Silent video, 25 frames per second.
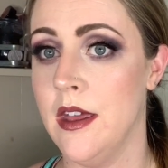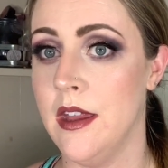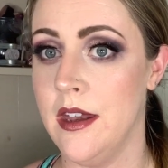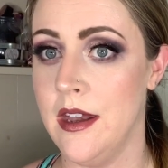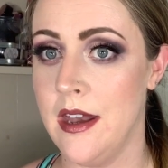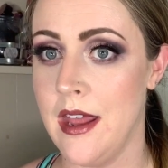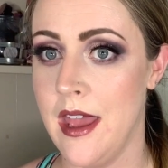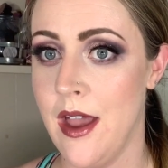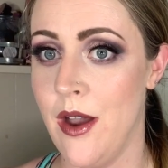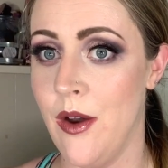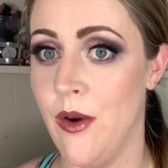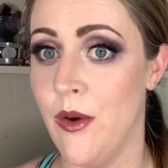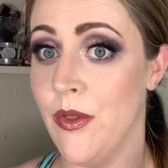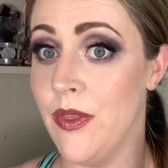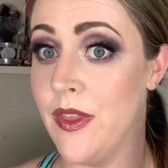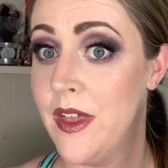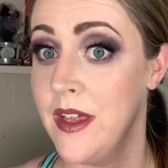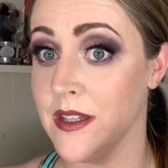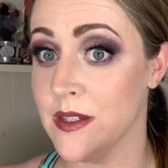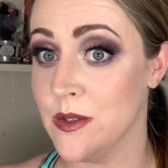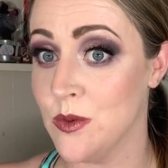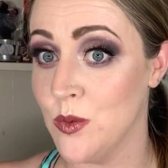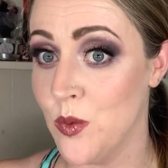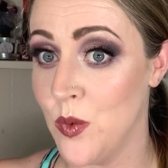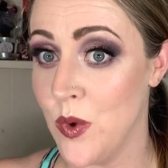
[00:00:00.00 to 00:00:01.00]
Now,
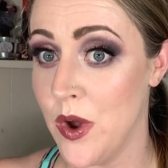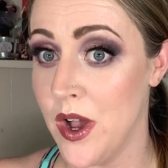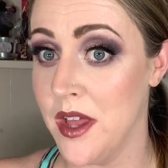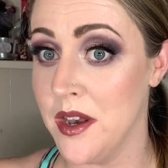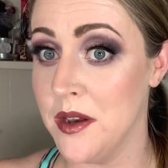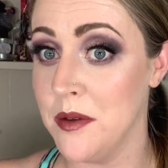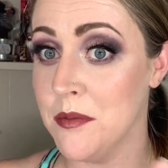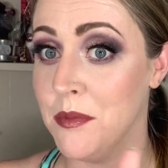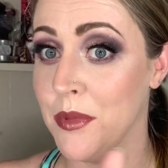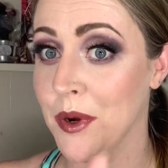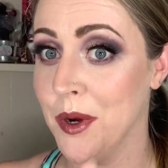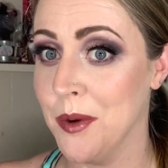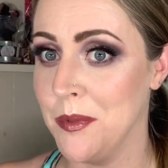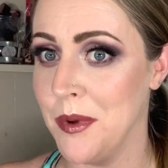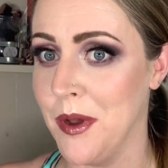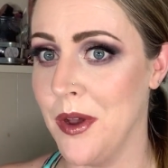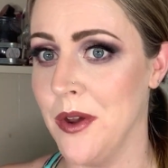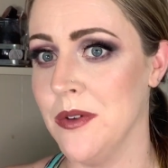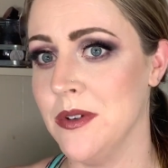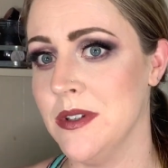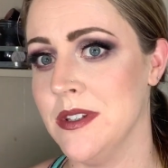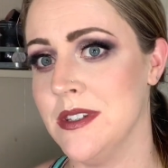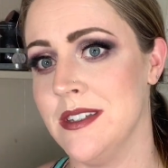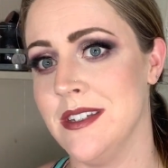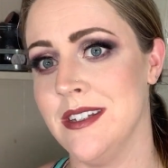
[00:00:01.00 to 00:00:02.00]
that's 1 per
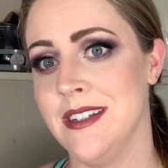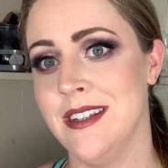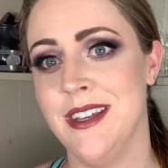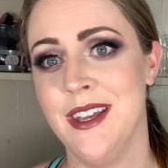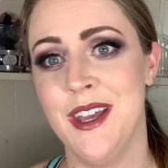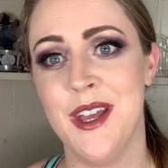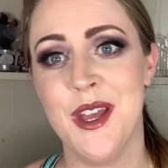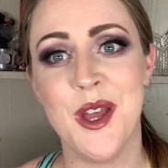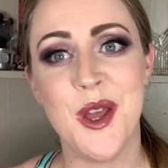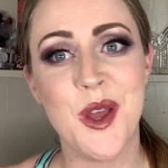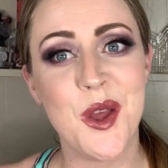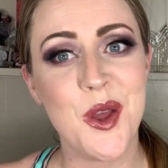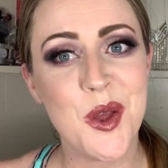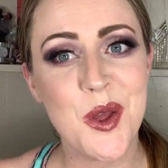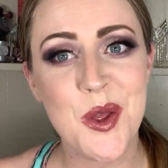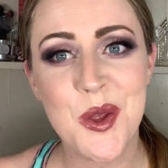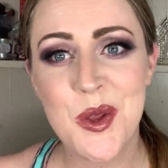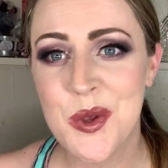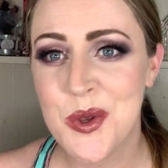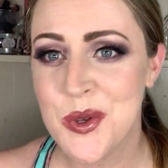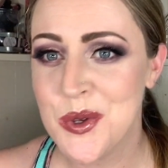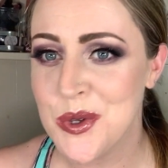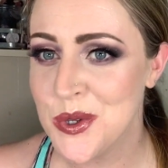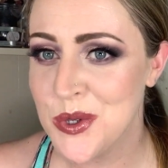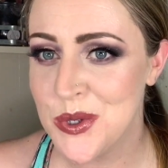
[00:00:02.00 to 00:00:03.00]
post.
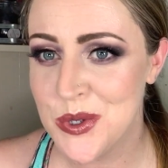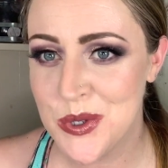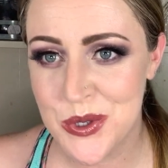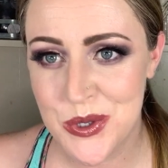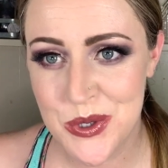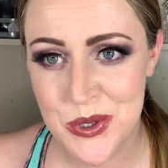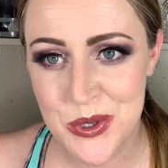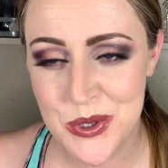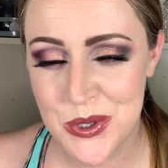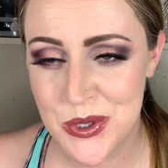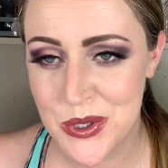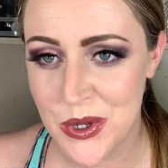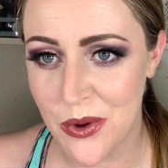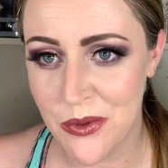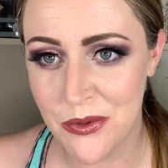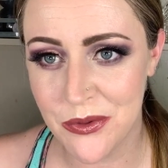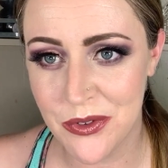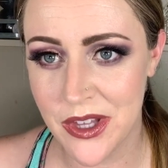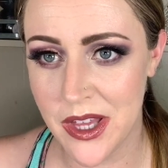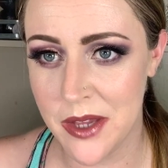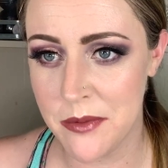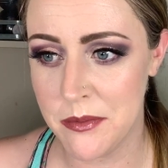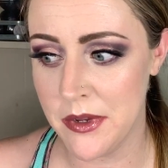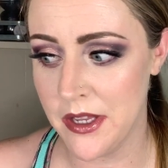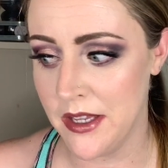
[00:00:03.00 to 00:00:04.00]
Don't
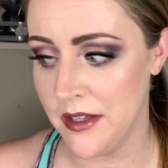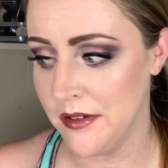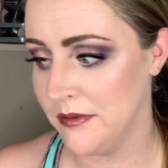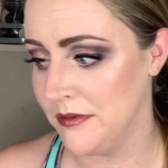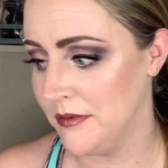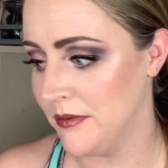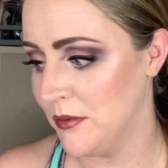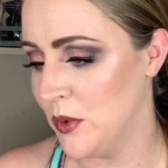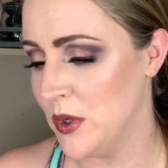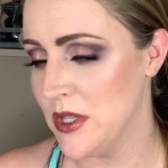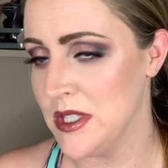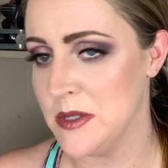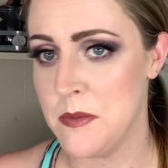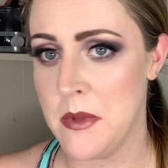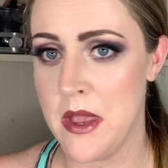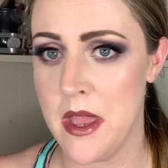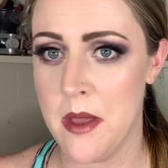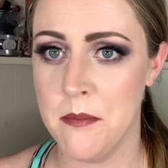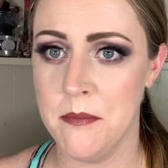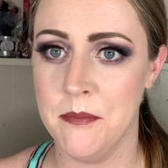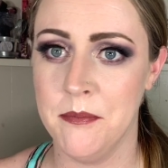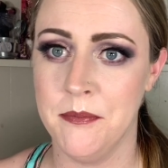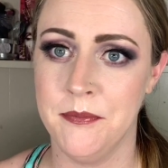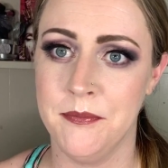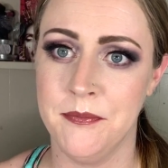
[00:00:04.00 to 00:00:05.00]
flood me with
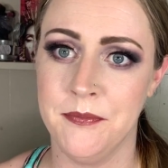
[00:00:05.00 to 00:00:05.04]
spam.